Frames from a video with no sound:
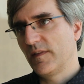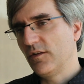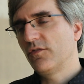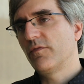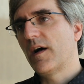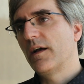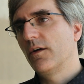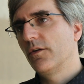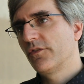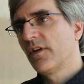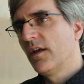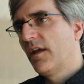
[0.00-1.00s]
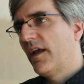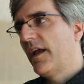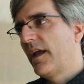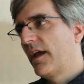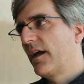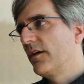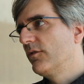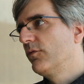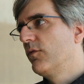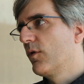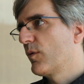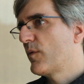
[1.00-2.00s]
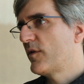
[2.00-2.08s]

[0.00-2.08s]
these files, and for